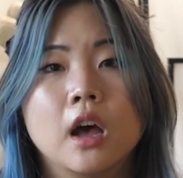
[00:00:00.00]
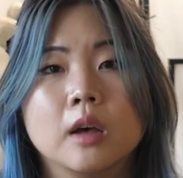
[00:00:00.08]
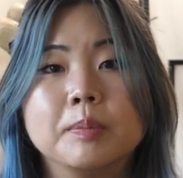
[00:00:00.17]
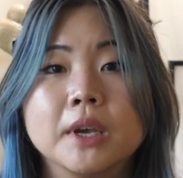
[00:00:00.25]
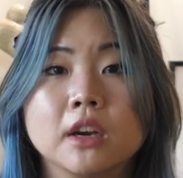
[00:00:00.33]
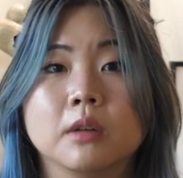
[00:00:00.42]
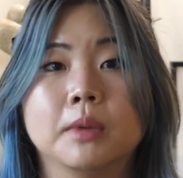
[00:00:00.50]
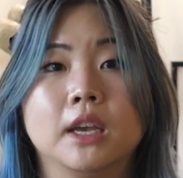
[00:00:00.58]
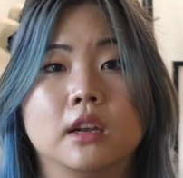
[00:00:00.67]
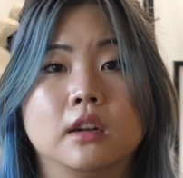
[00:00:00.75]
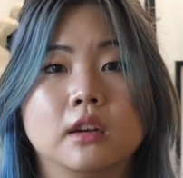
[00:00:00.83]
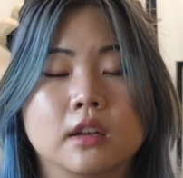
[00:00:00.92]
a
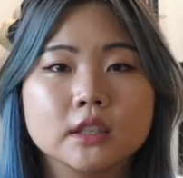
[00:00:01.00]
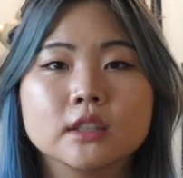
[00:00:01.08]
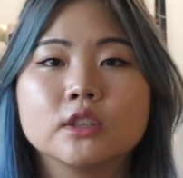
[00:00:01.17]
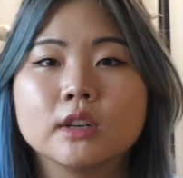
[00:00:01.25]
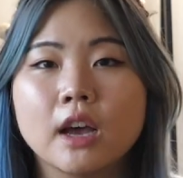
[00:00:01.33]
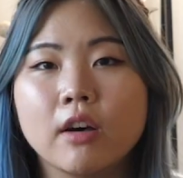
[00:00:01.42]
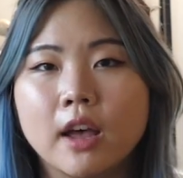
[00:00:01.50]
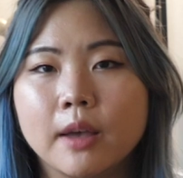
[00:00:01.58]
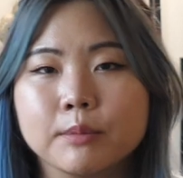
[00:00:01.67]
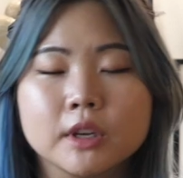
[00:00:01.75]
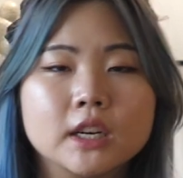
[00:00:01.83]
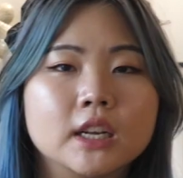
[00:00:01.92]
pyramid? So now
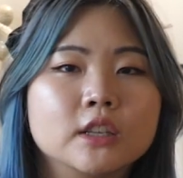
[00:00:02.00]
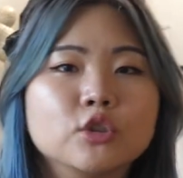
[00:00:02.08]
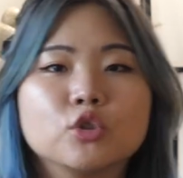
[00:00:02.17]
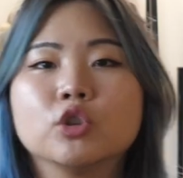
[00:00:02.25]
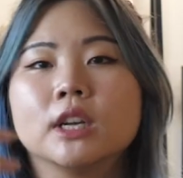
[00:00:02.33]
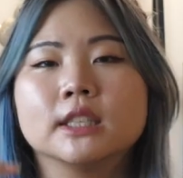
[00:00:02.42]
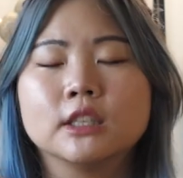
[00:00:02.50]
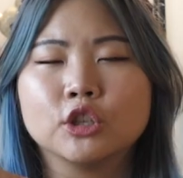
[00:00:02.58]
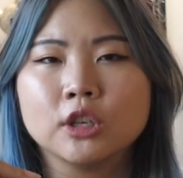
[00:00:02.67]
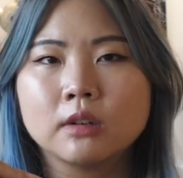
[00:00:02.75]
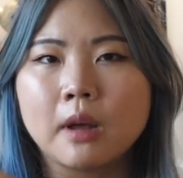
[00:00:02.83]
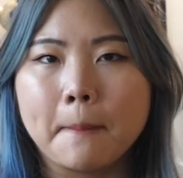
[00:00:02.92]
I'm gonna
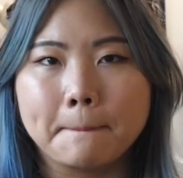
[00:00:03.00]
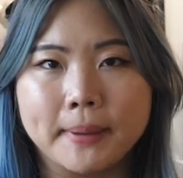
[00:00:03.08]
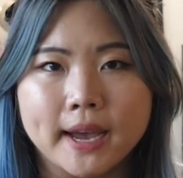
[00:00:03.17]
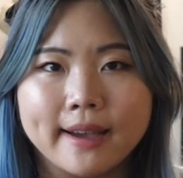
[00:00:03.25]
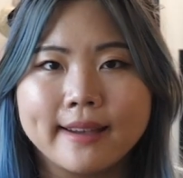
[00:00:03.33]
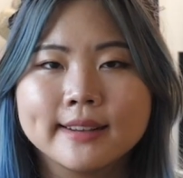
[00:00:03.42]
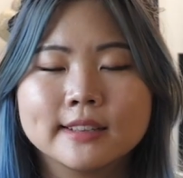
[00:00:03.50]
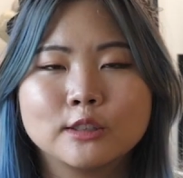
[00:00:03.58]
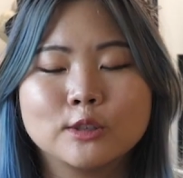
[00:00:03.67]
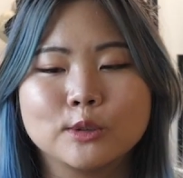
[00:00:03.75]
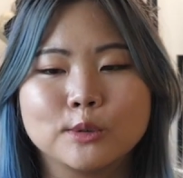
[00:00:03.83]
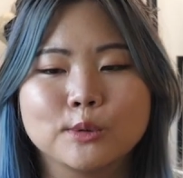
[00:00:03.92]
transition back
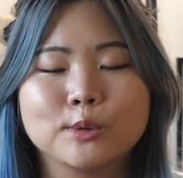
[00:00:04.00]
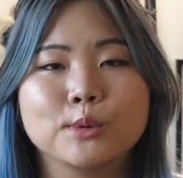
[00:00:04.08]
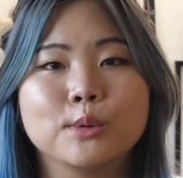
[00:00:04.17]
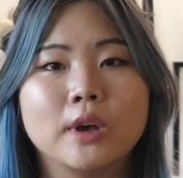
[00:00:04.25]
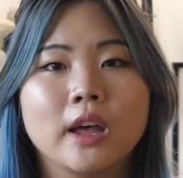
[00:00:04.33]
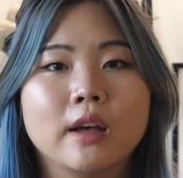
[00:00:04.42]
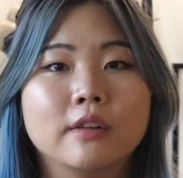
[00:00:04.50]
to